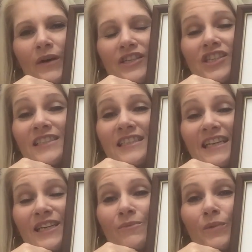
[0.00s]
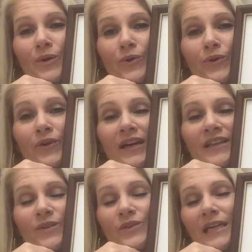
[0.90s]
and she did it in a blue, and
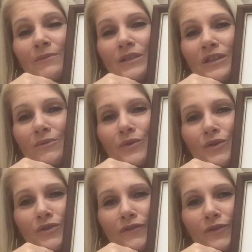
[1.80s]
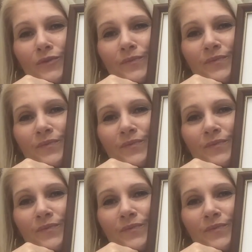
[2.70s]
it looks absolutely beautiful.